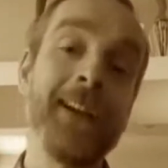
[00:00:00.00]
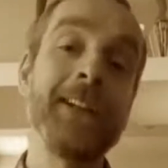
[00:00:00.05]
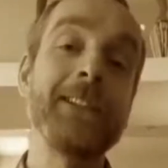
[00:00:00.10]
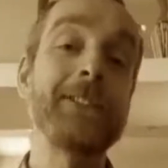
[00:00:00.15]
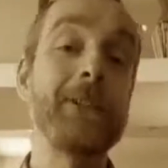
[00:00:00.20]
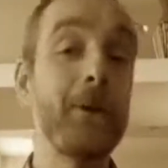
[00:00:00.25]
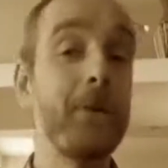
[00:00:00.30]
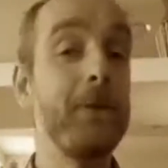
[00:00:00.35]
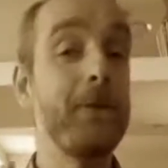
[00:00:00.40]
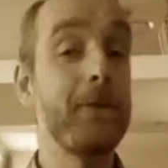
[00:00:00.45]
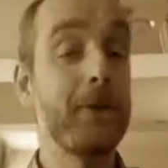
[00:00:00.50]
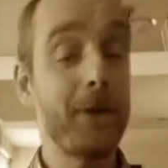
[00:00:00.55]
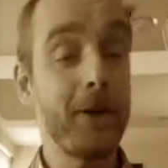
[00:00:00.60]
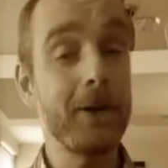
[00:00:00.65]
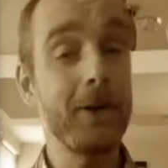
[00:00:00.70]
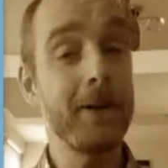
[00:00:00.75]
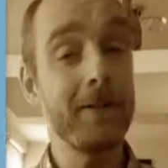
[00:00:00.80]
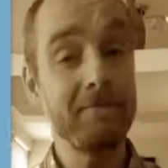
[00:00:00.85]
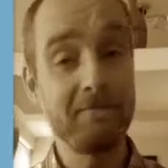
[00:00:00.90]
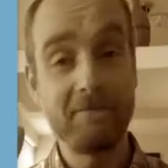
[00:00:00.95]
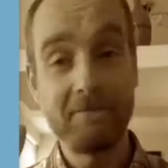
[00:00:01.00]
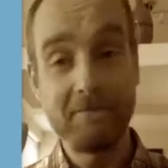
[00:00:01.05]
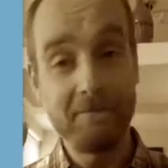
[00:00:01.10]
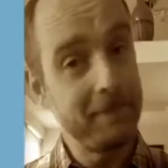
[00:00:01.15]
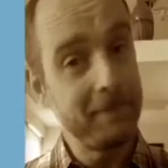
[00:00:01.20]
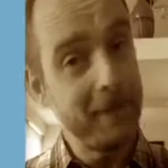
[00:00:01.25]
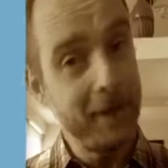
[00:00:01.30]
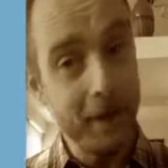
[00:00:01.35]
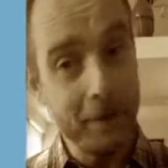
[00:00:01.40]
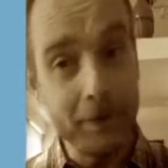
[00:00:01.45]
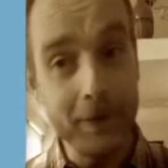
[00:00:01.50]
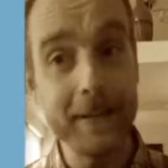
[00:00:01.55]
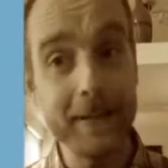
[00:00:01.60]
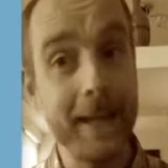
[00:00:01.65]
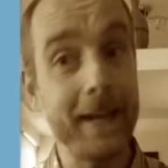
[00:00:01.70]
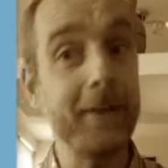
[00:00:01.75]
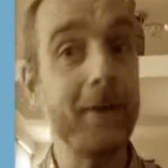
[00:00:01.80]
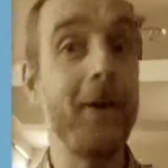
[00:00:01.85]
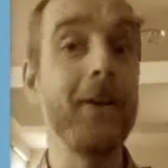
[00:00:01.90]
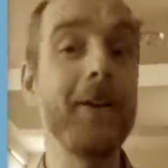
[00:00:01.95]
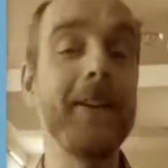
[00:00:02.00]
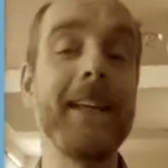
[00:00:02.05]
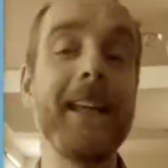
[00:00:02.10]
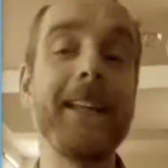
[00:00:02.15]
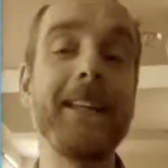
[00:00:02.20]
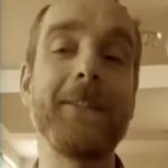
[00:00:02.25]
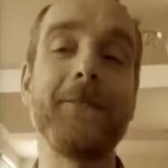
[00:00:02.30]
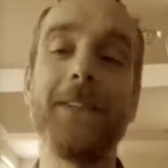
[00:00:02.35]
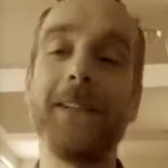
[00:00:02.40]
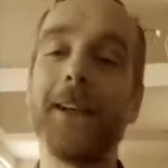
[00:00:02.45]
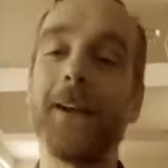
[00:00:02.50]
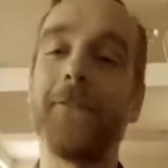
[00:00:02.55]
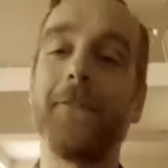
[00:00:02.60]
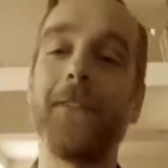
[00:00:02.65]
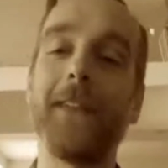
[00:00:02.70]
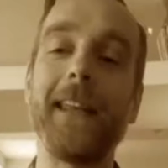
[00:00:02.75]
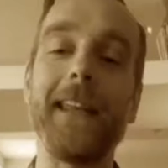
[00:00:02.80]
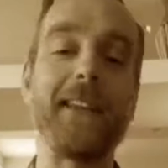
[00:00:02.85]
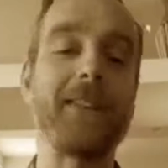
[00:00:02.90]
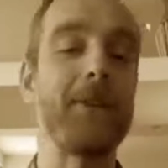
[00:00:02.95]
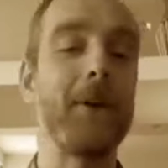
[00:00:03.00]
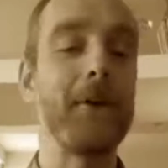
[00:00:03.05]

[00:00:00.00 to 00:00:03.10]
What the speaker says: So I've got to get on and get this video finished.